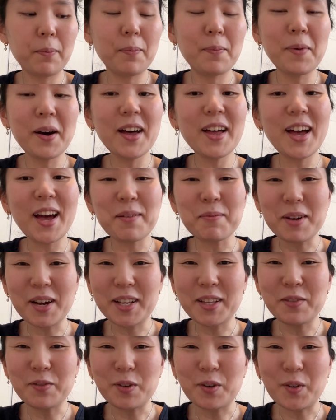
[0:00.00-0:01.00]
but I'm
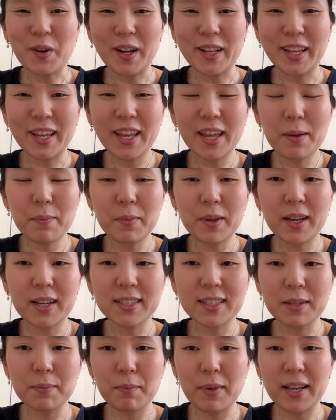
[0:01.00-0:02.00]
kind of regretting it
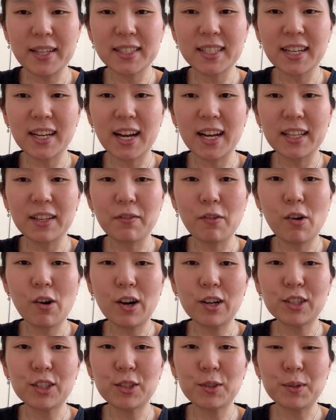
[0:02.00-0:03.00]
because it makes it kind of
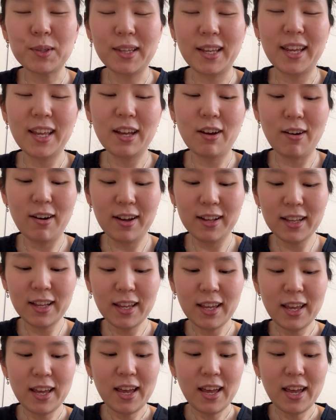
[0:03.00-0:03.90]
hard to knit on.